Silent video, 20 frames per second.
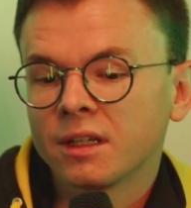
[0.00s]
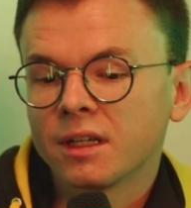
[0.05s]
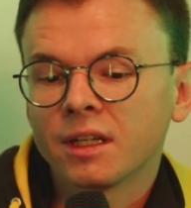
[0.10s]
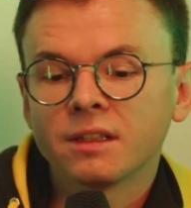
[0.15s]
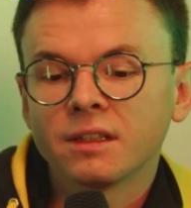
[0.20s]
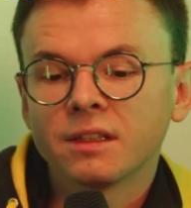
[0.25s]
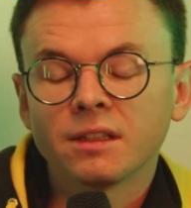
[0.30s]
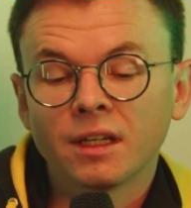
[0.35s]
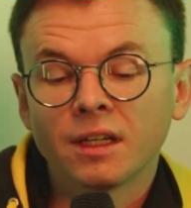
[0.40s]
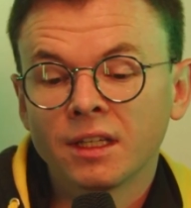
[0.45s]

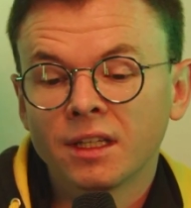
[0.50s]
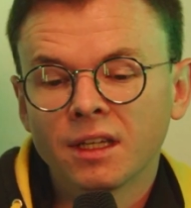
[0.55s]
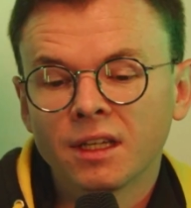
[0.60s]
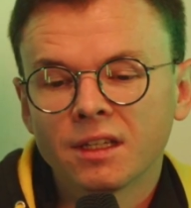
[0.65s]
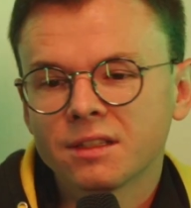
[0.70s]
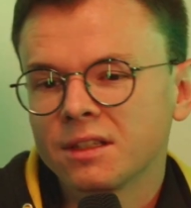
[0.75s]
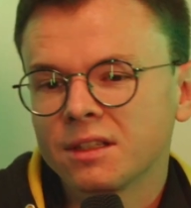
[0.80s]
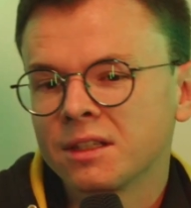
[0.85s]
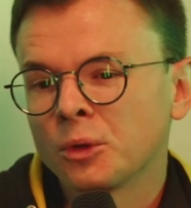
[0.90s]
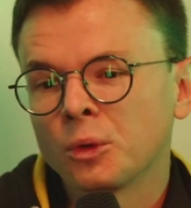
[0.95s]
And I
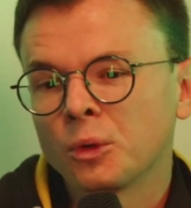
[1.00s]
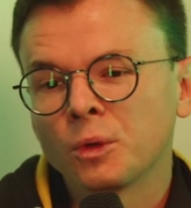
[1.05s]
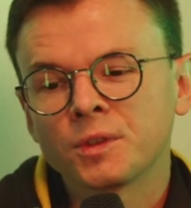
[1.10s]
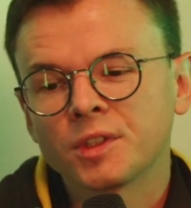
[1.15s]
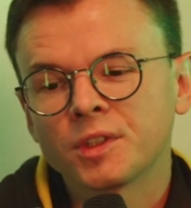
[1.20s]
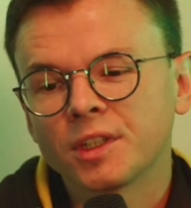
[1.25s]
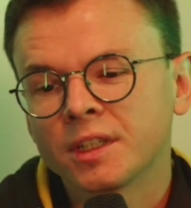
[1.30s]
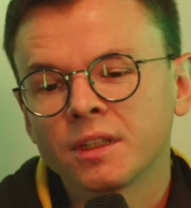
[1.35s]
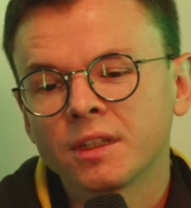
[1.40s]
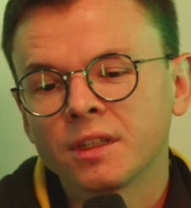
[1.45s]
guess it all
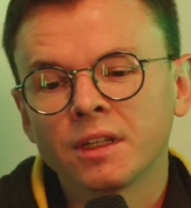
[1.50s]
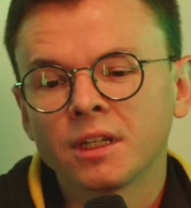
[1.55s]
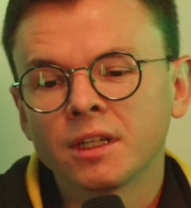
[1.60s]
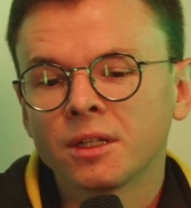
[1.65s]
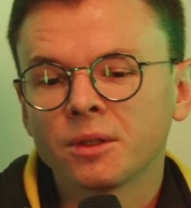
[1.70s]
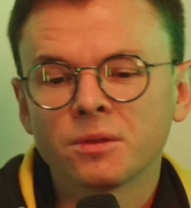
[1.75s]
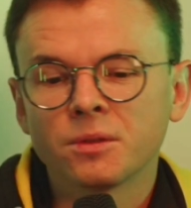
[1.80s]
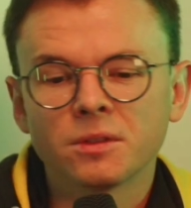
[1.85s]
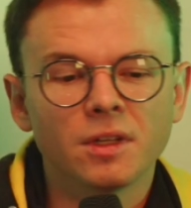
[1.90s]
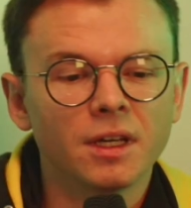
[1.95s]
started
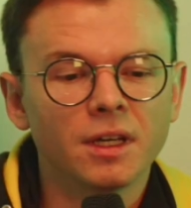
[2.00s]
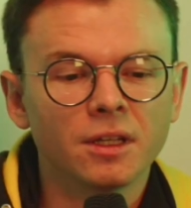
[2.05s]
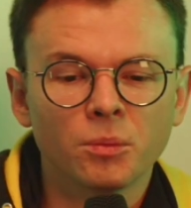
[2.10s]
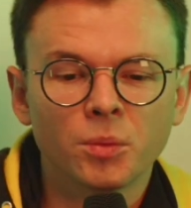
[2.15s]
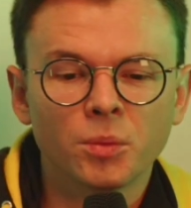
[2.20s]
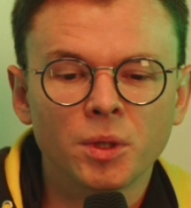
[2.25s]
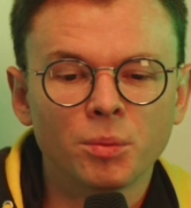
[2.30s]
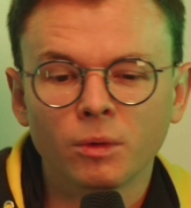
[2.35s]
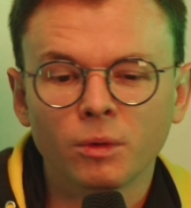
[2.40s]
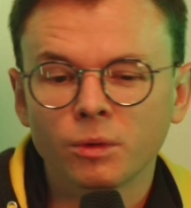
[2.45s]
there with like the
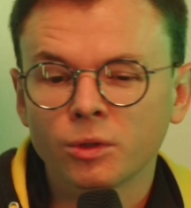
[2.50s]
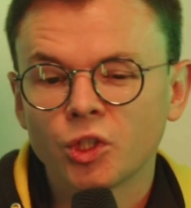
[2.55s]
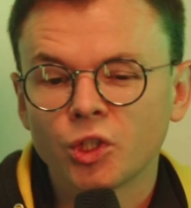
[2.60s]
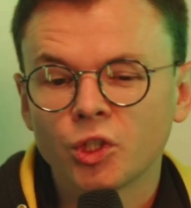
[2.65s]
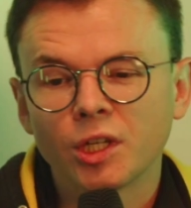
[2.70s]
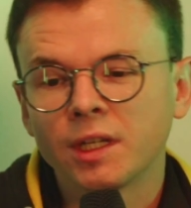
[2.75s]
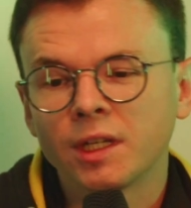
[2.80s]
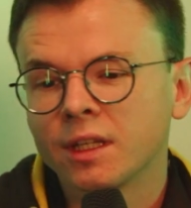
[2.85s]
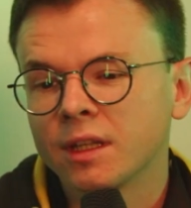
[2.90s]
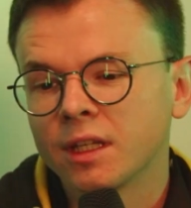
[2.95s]
people
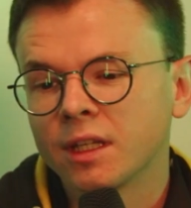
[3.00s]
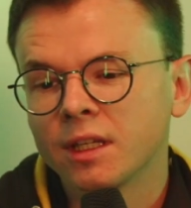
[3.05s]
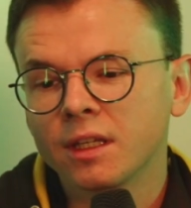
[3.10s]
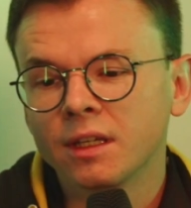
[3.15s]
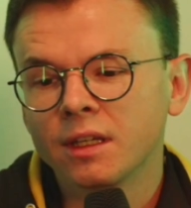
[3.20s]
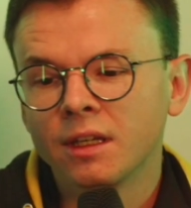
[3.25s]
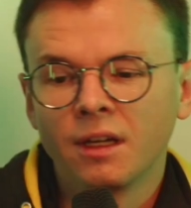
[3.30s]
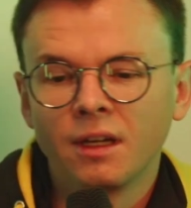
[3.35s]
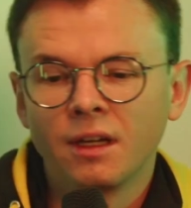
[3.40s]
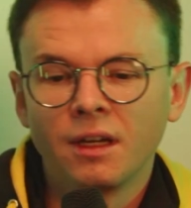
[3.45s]
shilling the